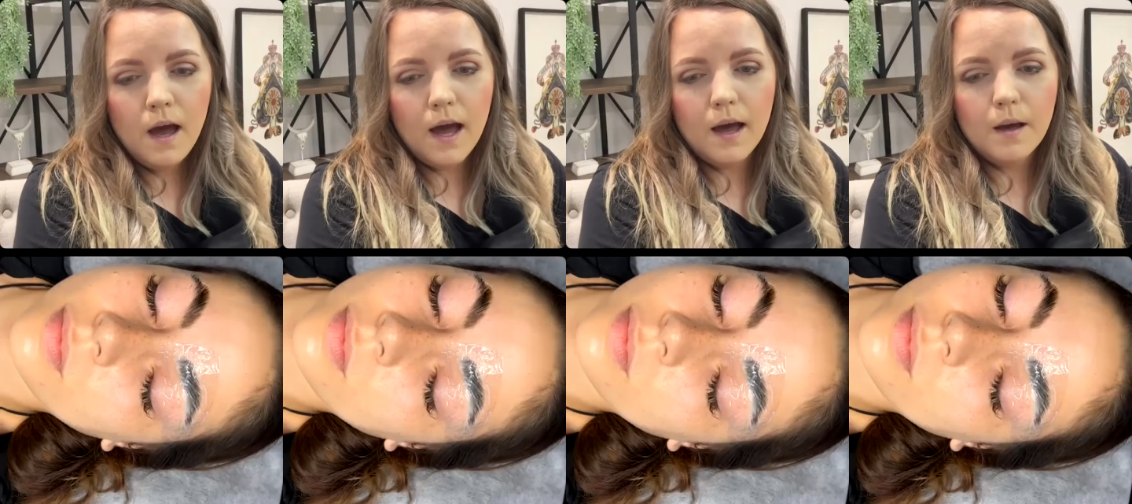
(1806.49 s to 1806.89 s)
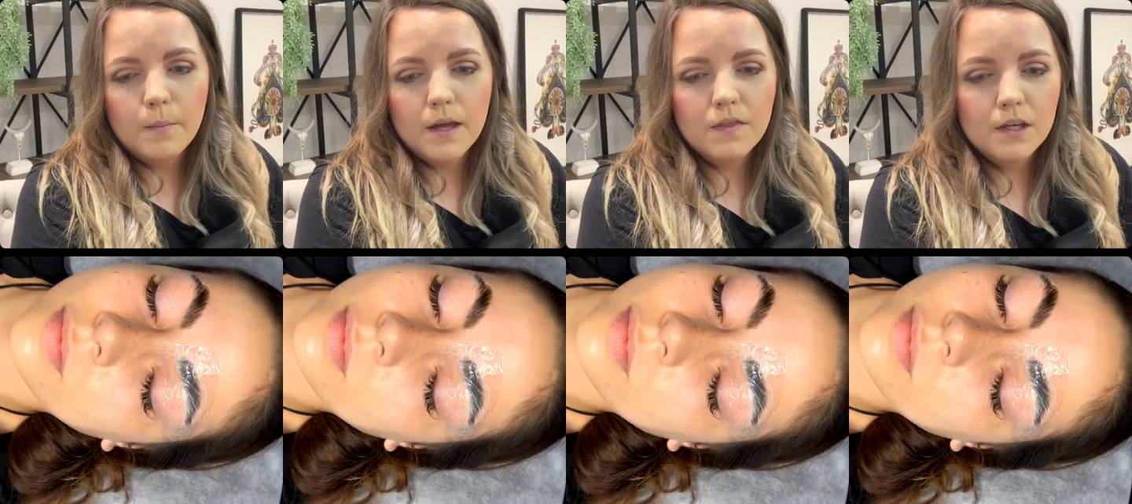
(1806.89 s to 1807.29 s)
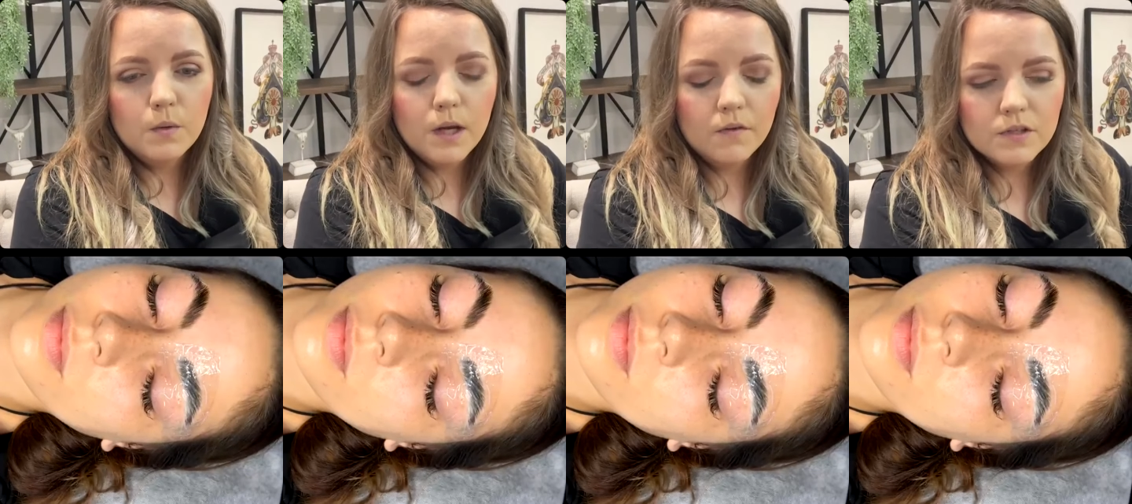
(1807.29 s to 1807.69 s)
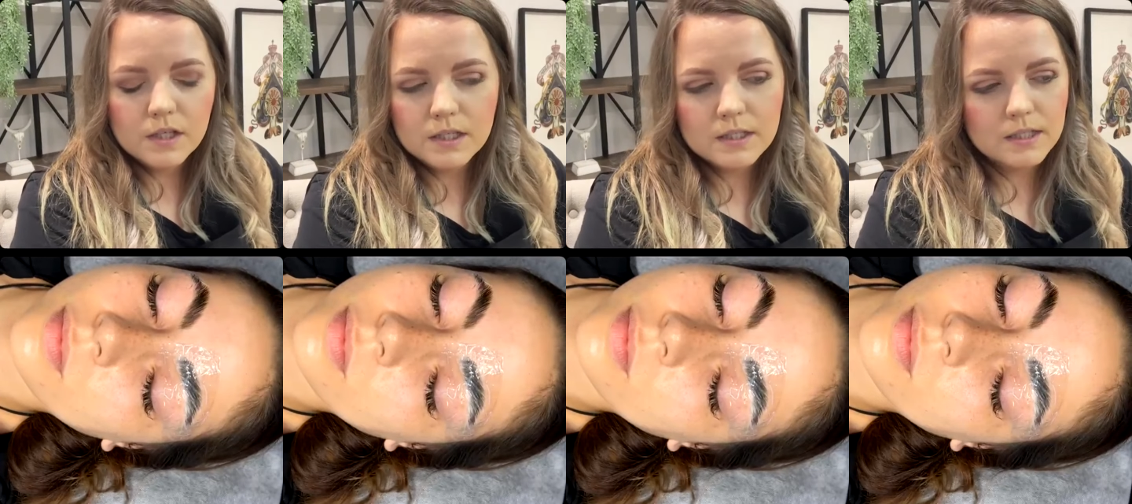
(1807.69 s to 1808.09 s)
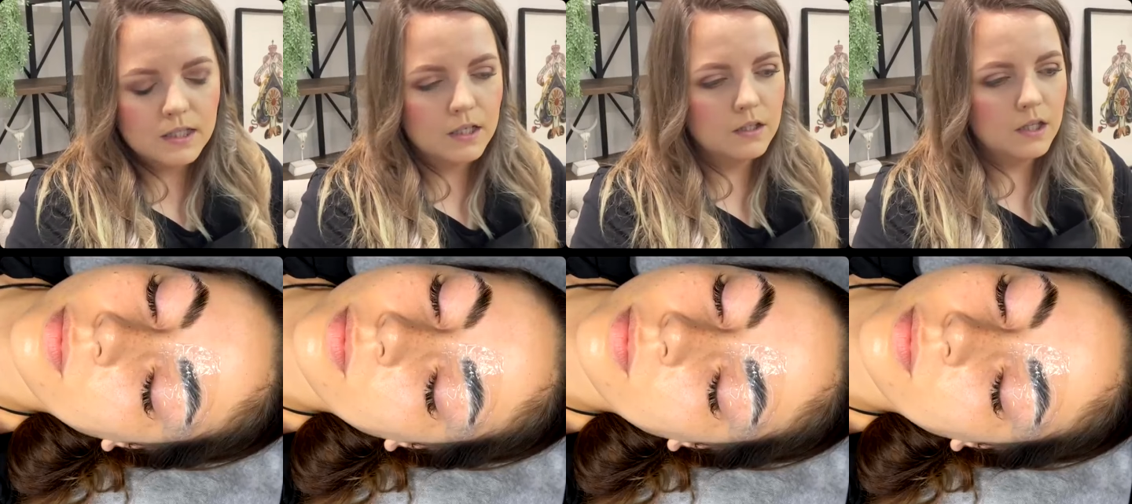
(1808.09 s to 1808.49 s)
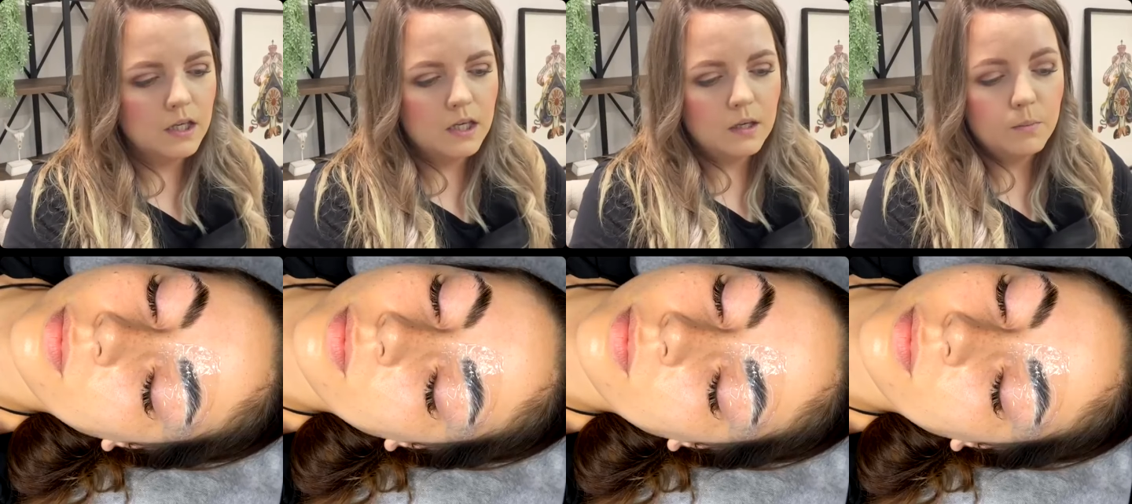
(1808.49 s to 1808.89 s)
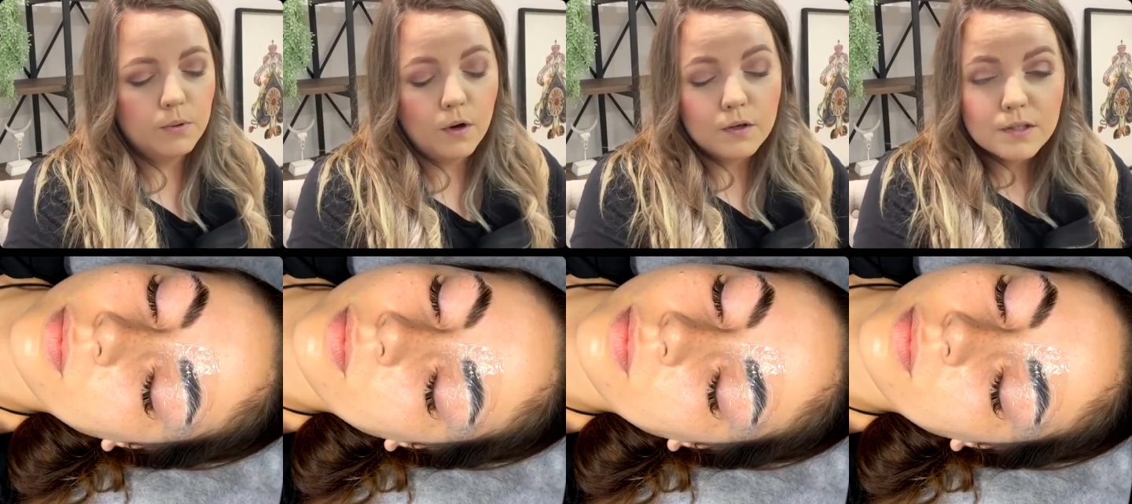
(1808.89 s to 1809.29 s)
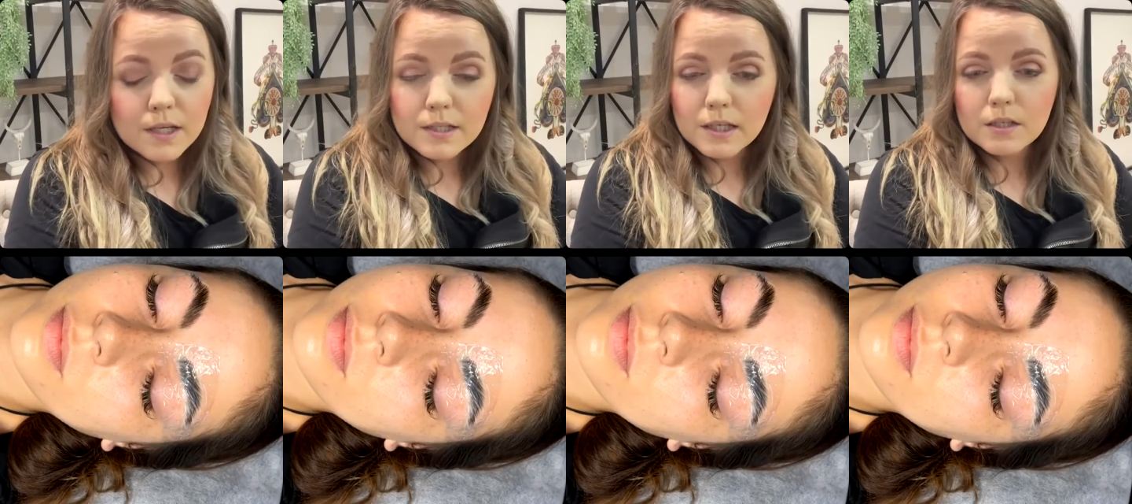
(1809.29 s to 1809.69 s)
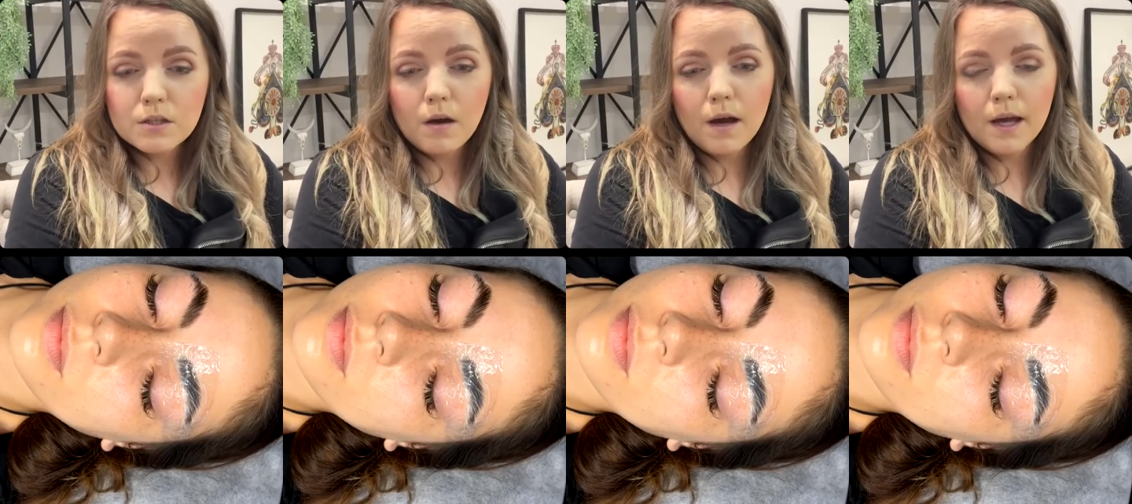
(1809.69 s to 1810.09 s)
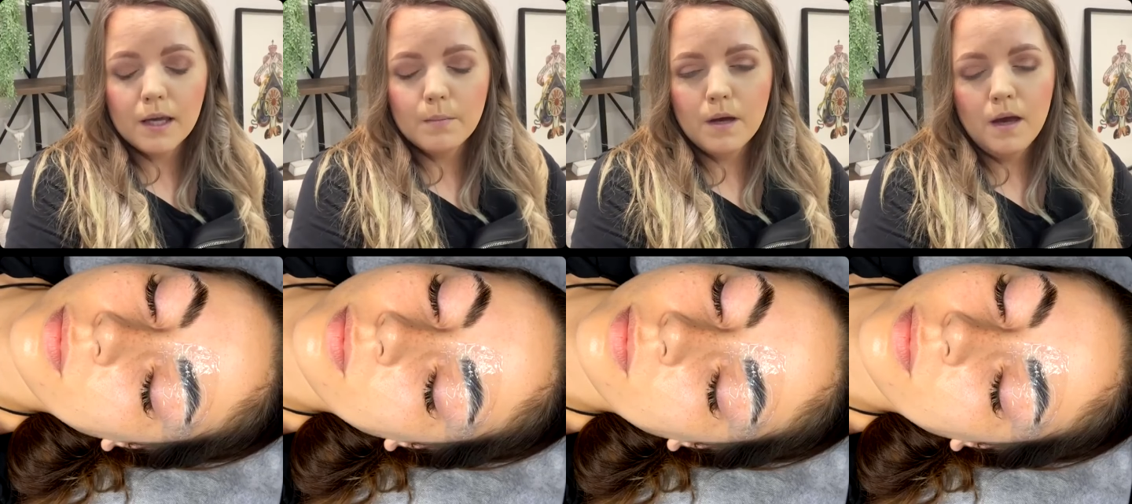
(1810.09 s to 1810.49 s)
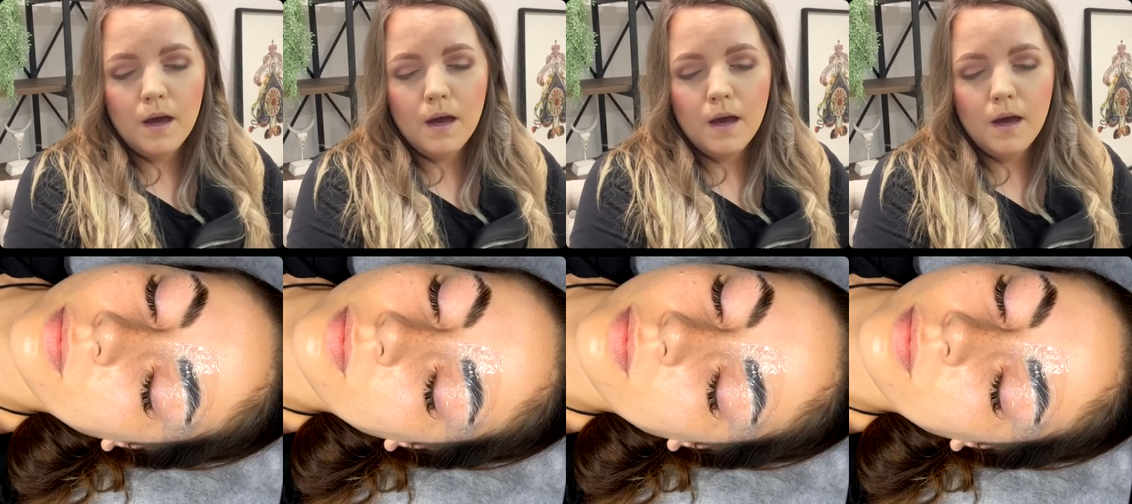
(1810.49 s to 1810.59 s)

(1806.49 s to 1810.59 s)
And then you would have to consider the processing time